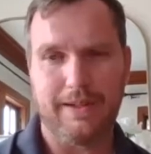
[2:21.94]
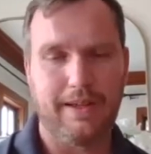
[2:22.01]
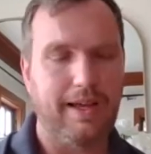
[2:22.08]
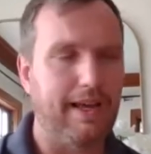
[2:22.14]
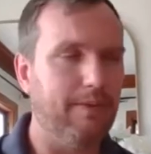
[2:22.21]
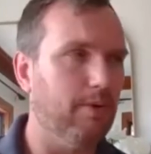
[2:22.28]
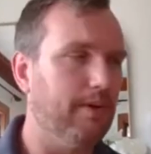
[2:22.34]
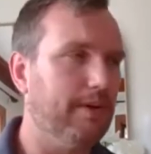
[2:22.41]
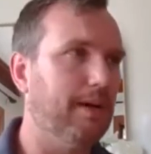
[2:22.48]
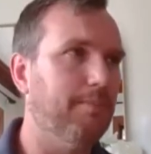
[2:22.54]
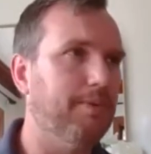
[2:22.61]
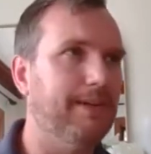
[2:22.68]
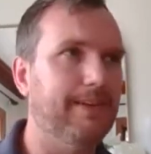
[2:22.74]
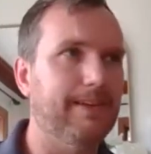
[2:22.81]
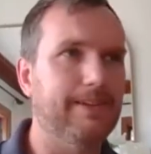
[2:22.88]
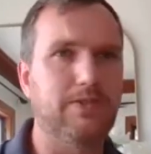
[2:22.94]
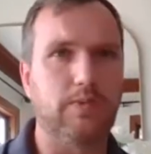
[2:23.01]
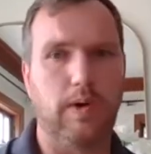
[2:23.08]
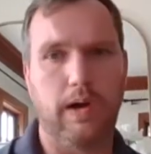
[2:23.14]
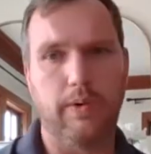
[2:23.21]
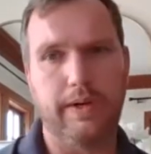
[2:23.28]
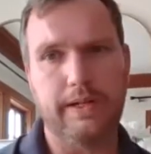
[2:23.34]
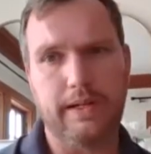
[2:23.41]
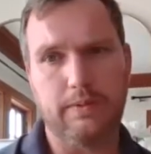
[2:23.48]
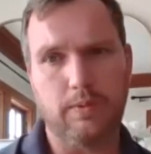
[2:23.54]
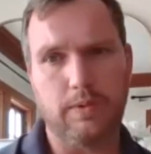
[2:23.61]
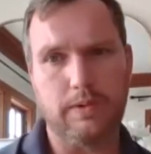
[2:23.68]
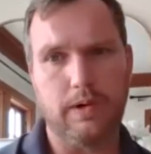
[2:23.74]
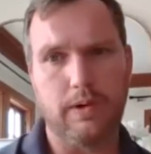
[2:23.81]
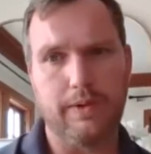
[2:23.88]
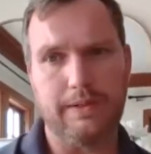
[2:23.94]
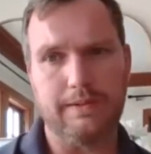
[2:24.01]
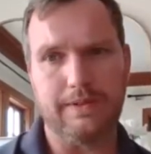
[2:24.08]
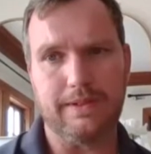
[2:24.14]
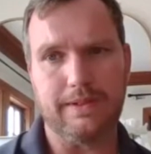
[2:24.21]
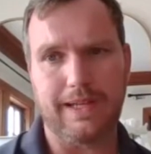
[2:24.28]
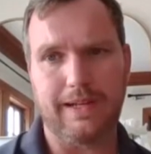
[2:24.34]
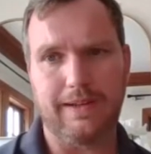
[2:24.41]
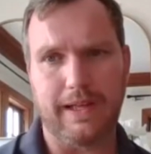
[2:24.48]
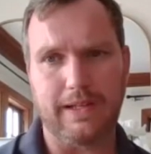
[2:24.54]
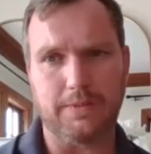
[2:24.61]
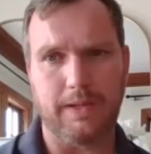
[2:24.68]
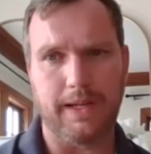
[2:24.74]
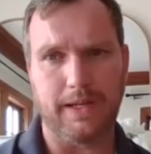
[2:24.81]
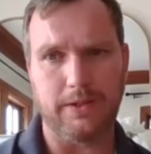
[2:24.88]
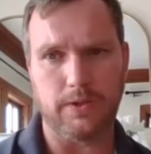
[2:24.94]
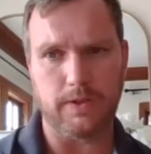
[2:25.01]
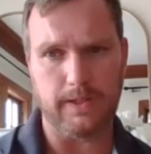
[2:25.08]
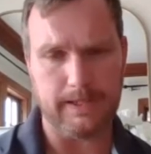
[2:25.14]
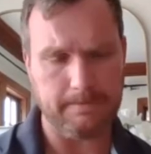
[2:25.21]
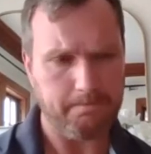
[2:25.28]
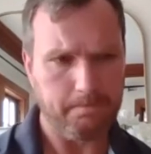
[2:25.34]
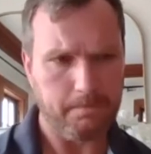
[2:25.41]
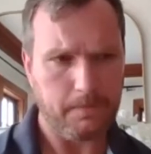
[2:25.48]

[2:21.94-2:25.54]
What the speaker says: And we're a company that's growing, and we're growing kind of exponentially.